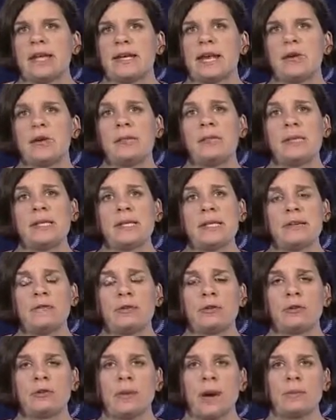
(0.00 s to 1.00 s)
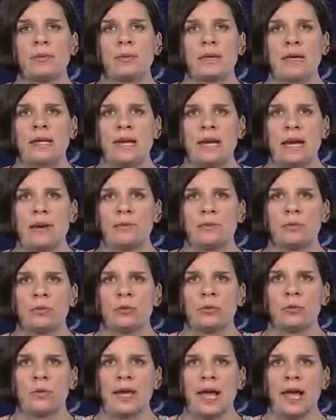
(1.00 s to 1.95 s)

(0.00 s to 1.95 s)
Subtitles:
Now, in BC, if you'll remember, in April,